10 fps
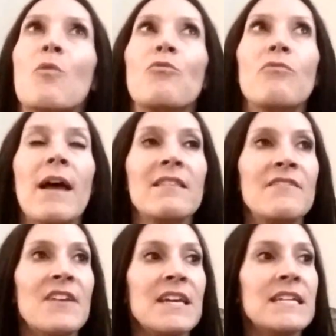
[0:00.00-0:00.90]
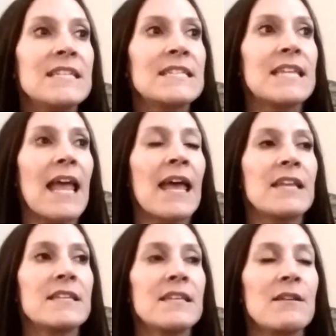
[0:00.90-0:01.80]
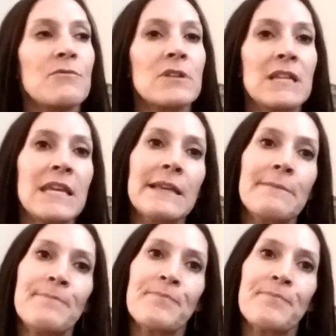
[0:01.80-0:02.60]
relevant, and really